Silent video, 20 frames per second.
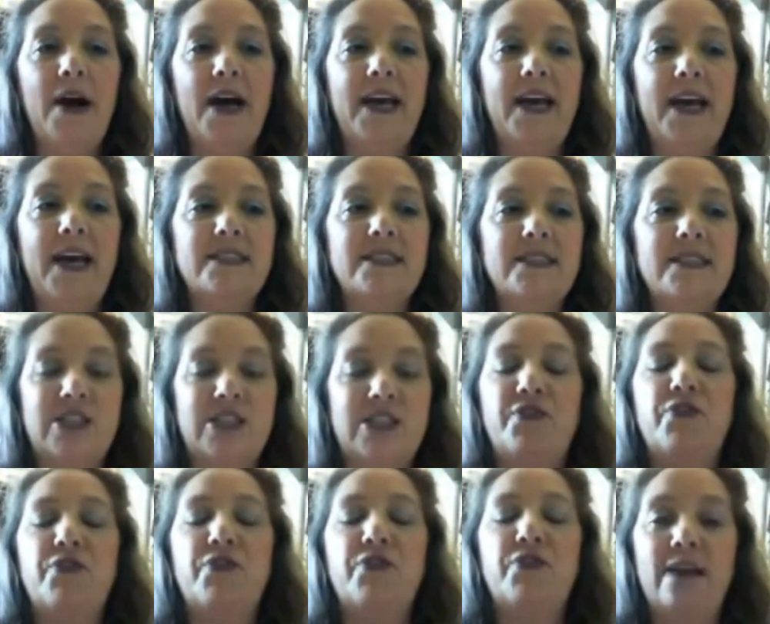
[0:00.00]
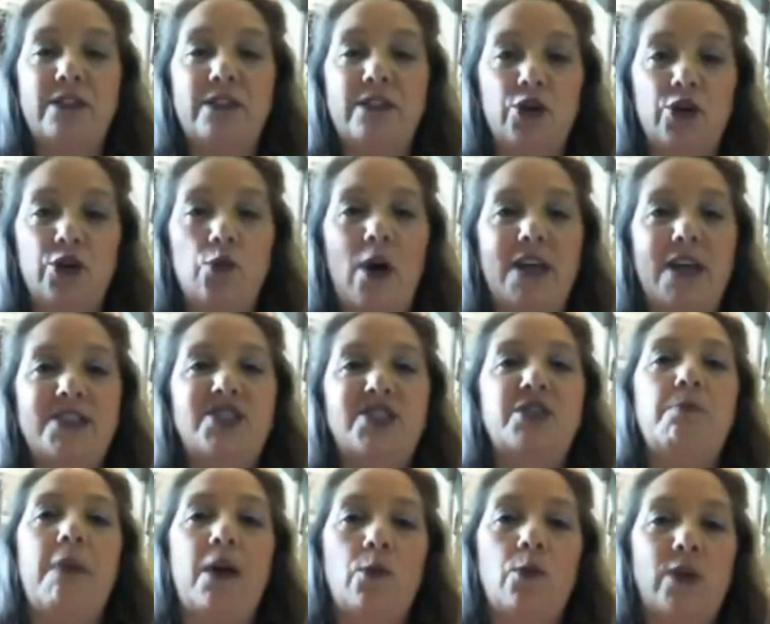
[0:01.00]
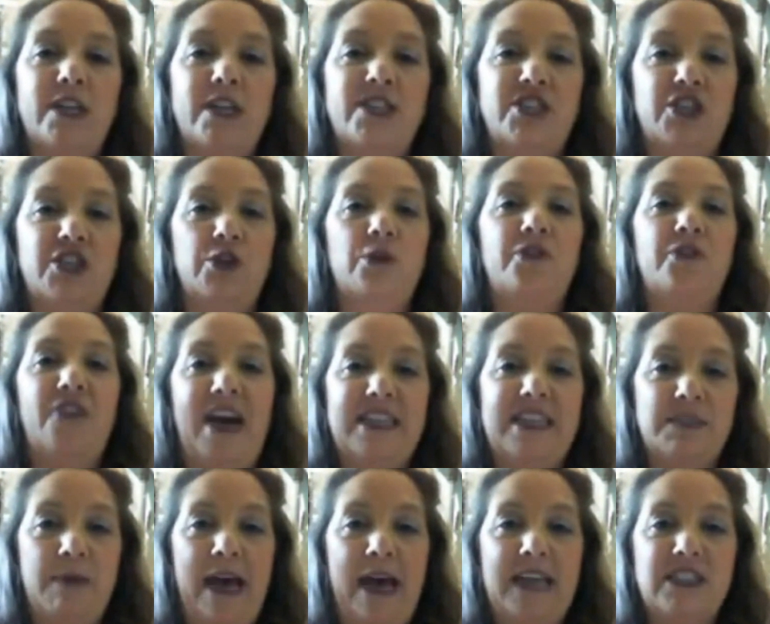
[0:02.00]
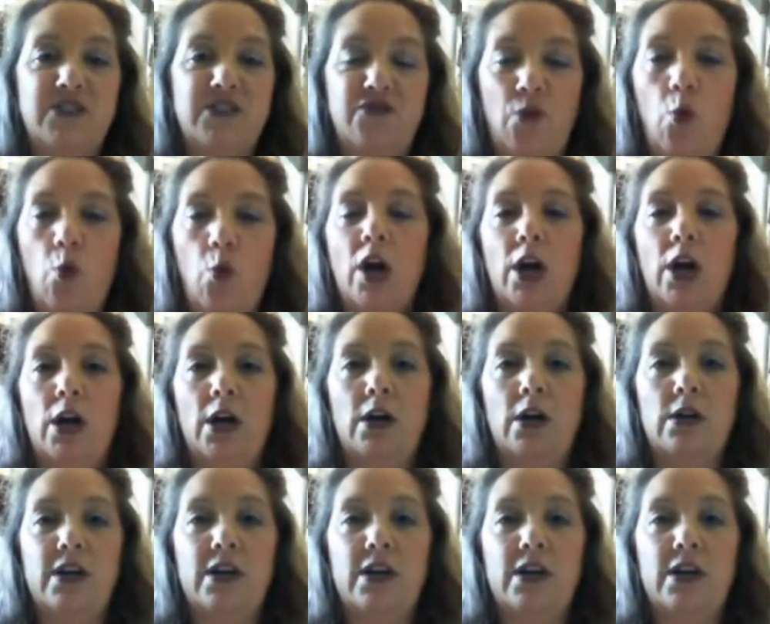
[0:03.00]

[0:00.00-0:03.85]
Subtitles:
But so if you've got little ones, you may want to do a fast pass for